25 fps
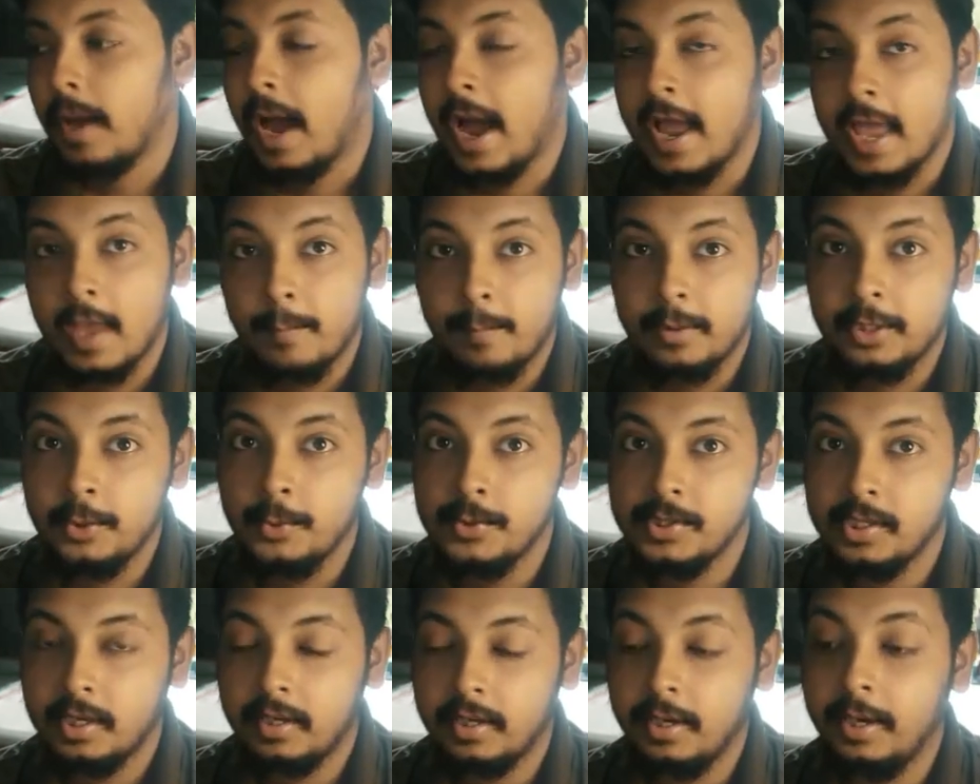I have been
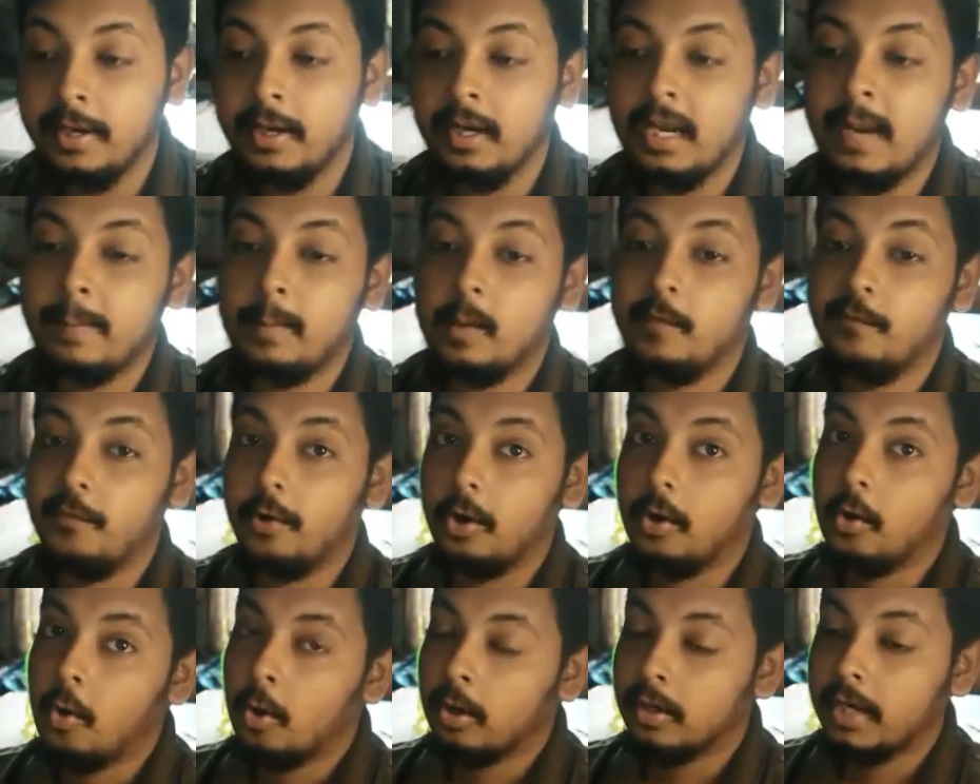using an Intel laptop
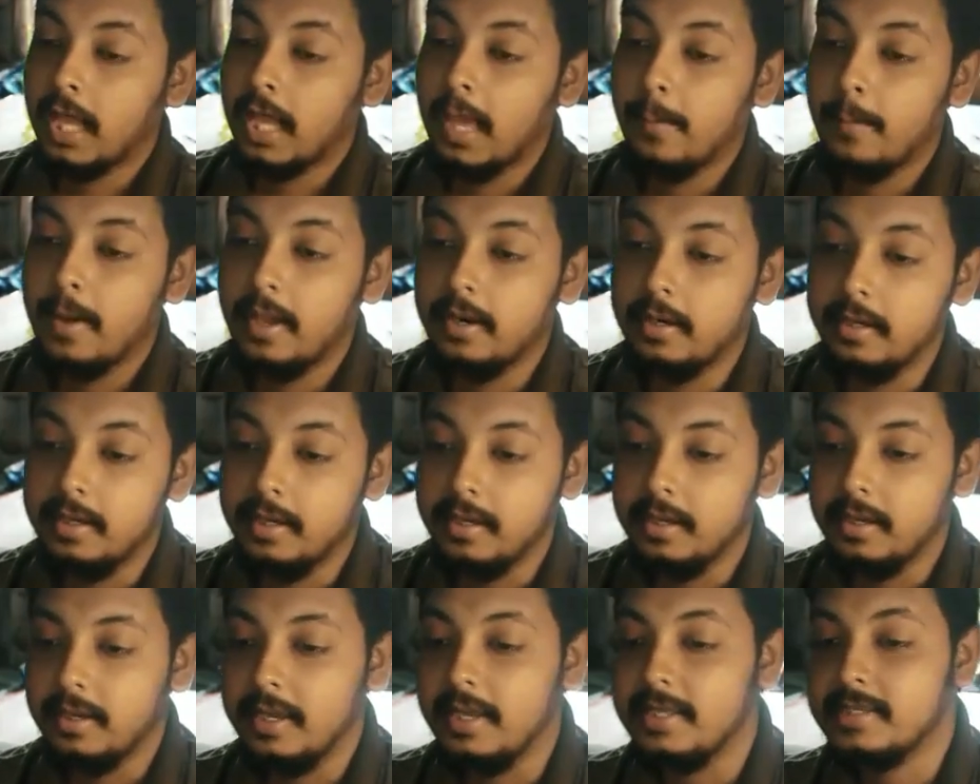for a long time, and
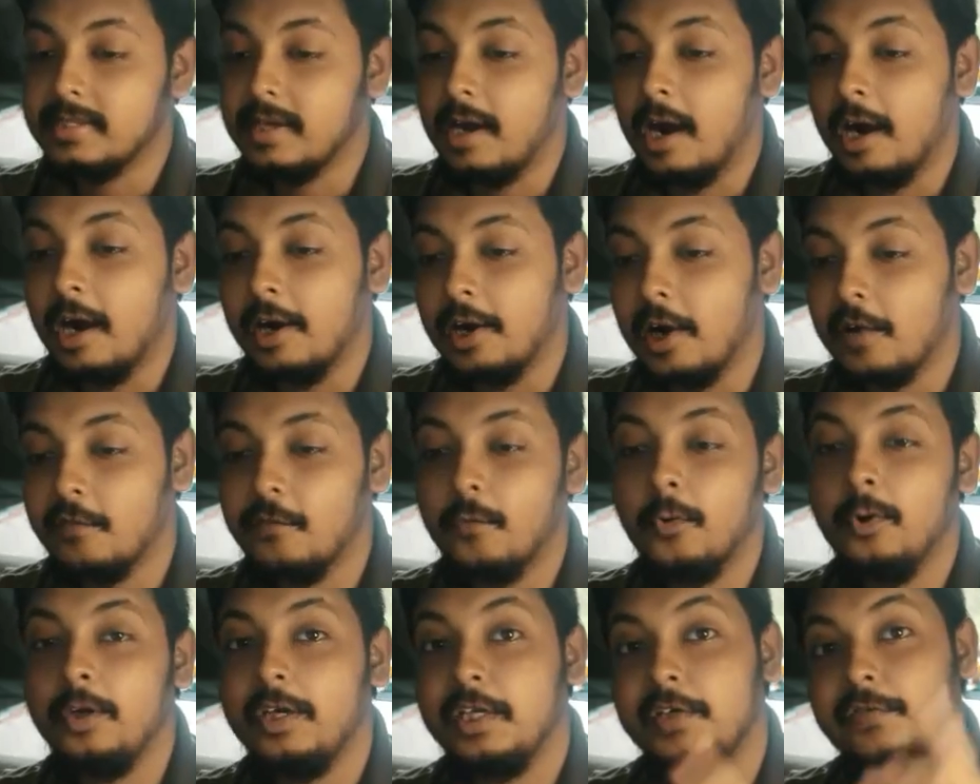it's
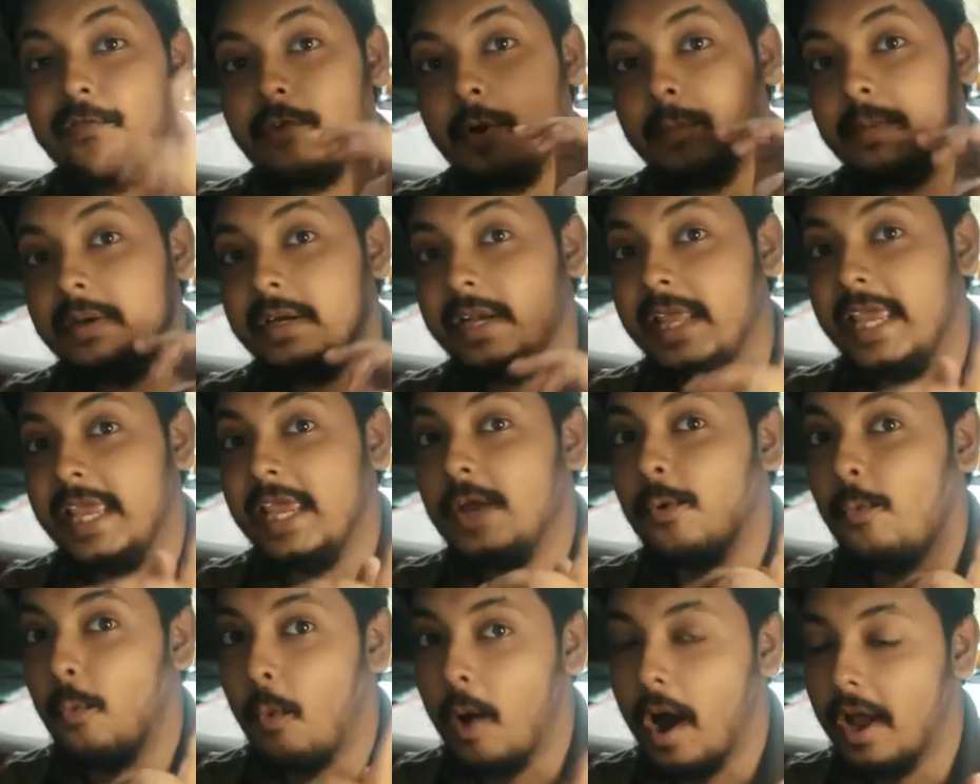undervolted from day
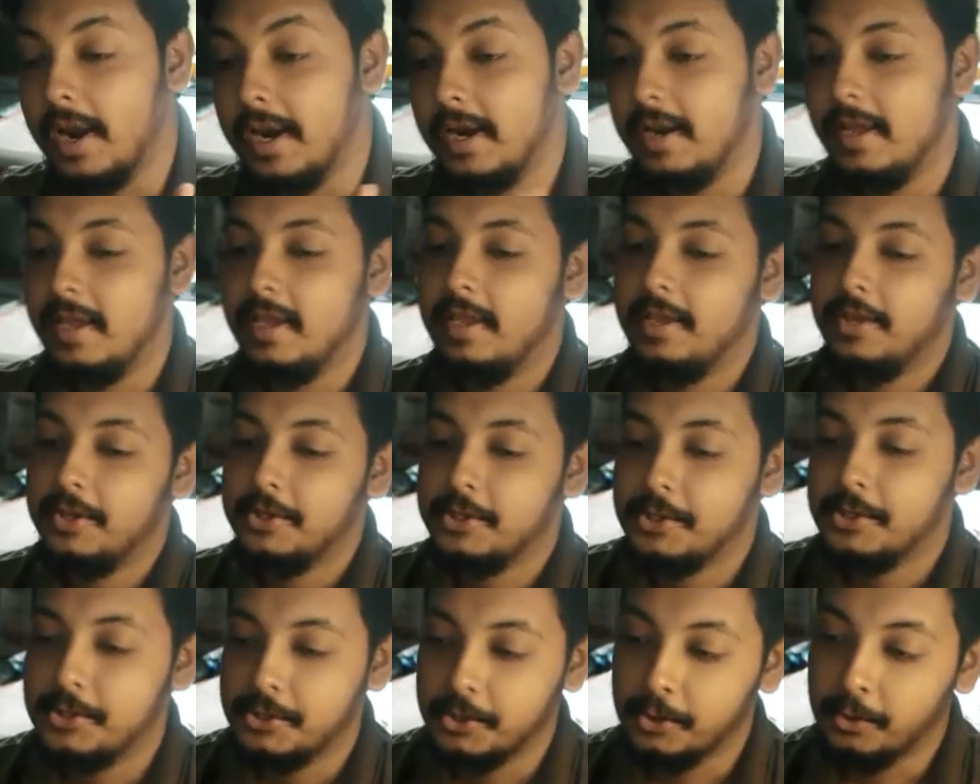one.
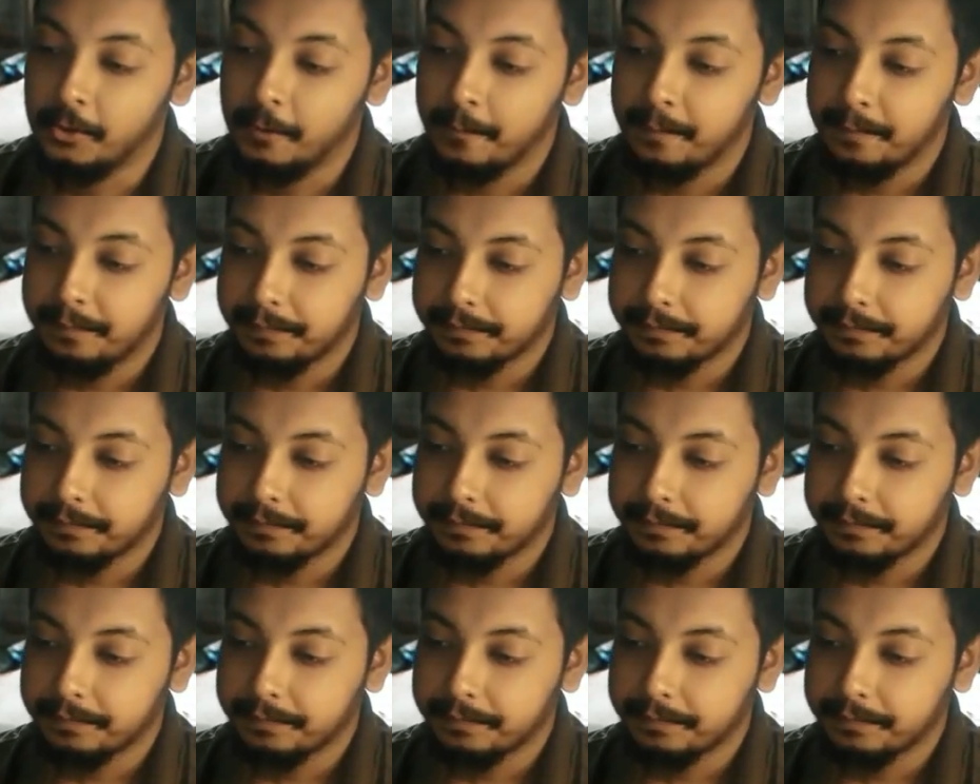So